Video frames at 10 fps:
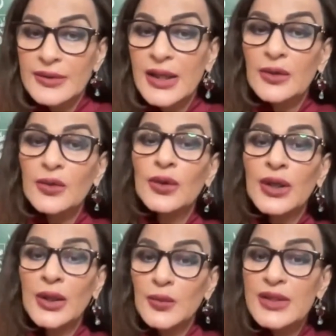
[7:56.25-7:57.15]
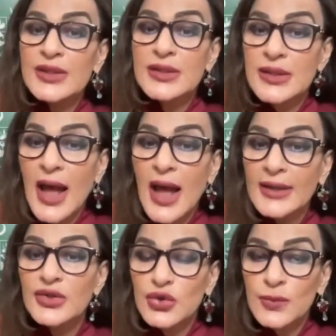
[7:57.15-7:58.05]
like, okay, this
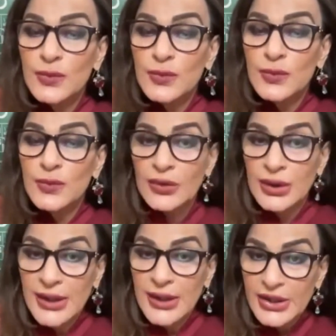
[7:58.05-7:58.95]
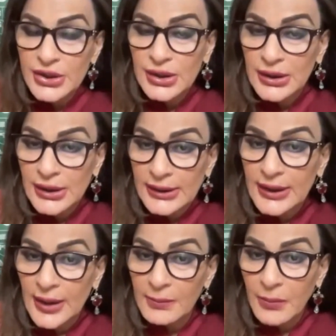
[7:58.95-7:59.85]
has to be out. A national
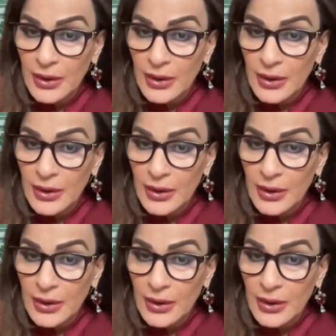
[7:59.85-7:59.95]
clean air